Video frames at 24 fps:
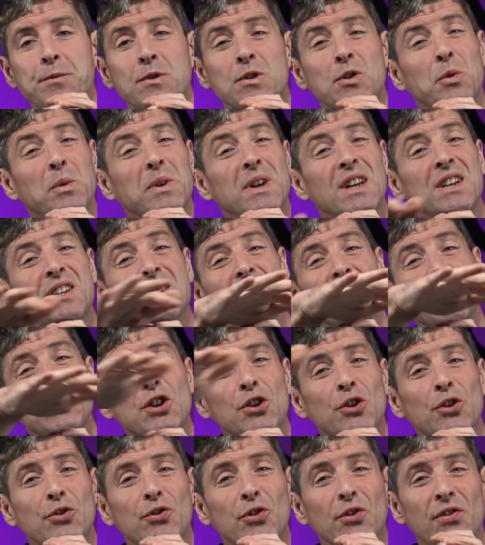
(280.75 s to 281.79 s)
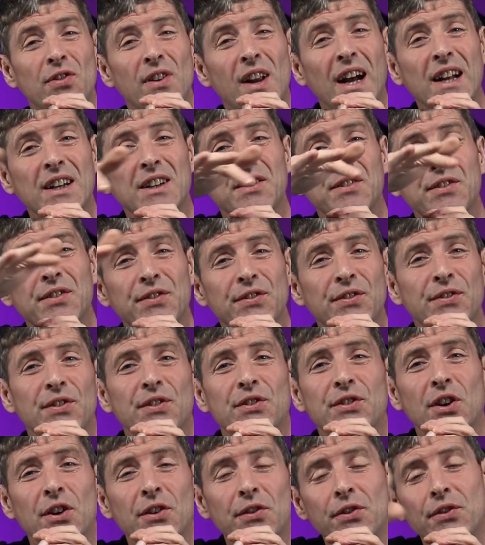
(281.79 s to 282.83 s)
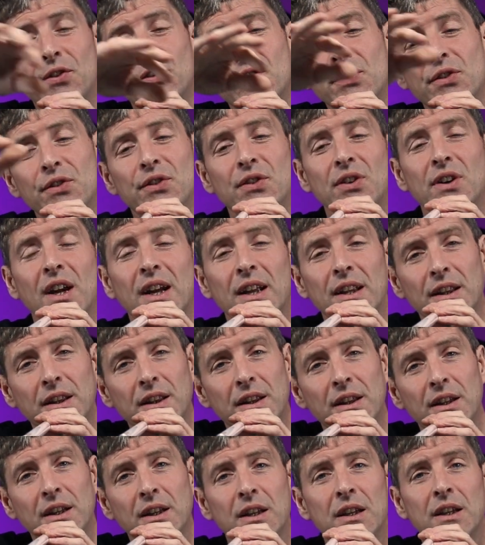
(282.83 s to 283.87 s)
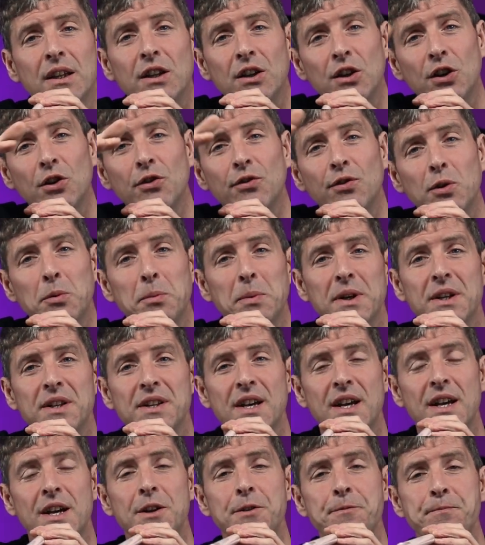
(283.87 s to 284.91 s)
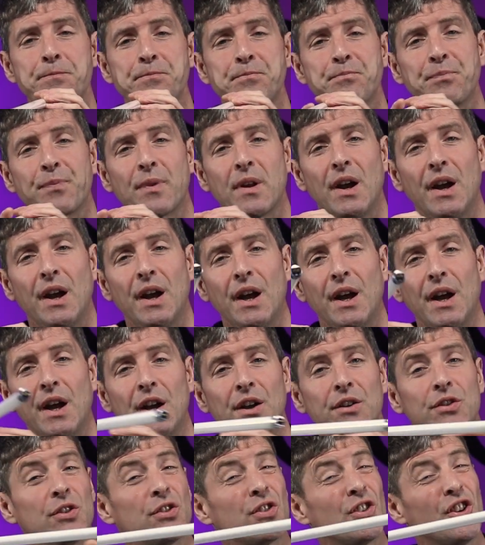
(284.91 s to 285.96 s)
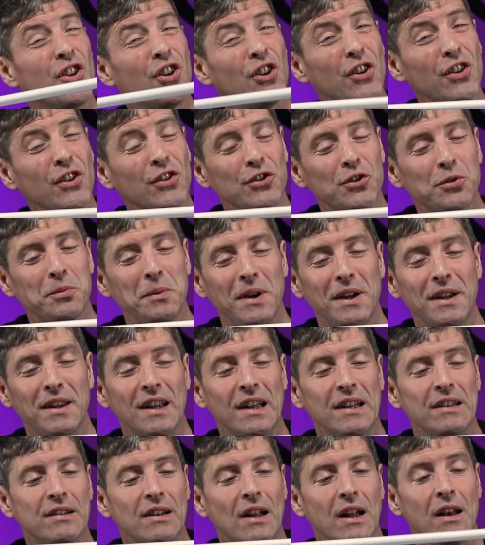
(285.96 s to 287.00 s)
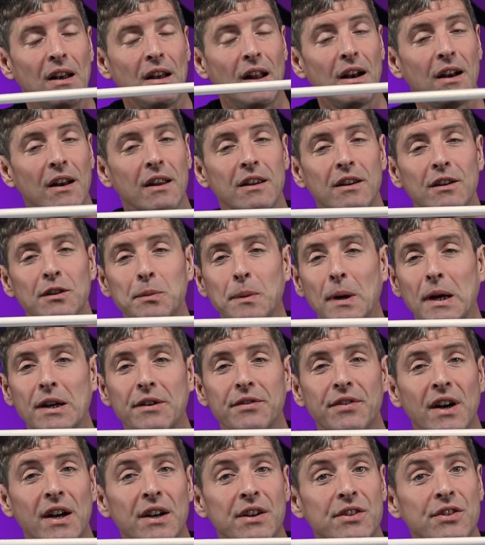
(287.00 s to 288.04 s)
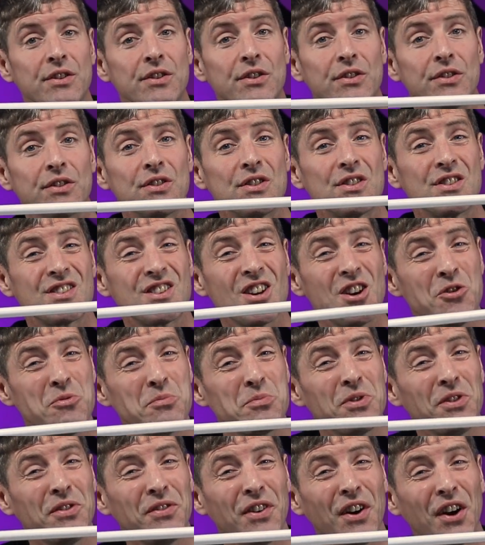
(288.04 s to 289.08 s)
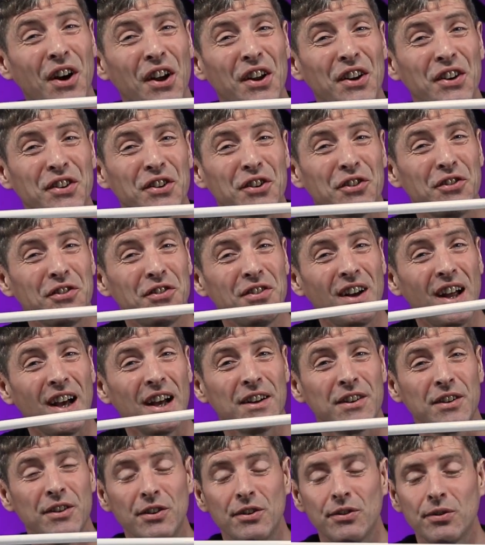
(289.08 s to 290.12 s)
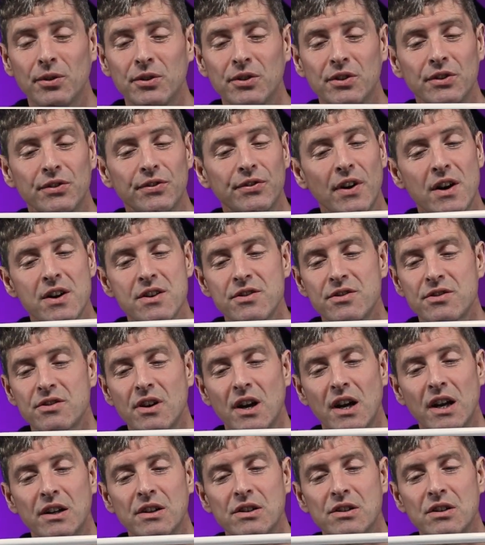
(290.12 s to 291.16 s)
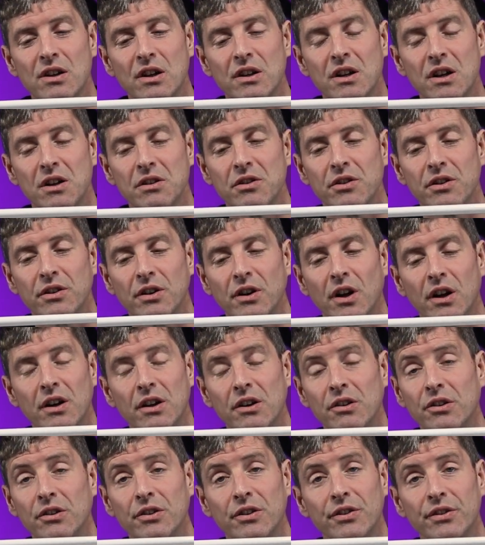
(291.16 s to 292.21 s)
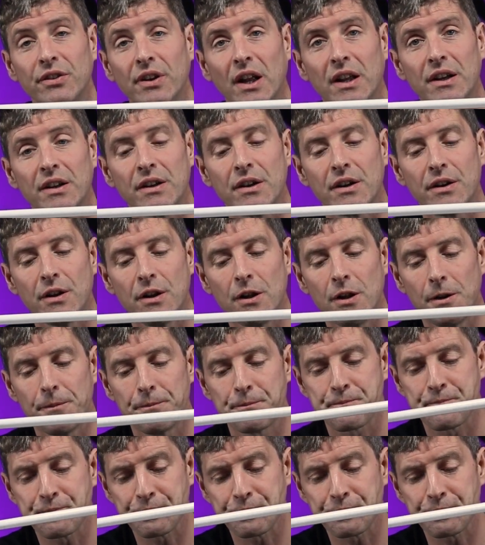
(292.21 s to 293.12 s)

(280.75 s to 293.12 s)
So we need to use reflective surfaces to get the UVB down. So it's curious to me that a lot of these manufacturers don't provide reflectors, which is very strange. I don't understand it at all.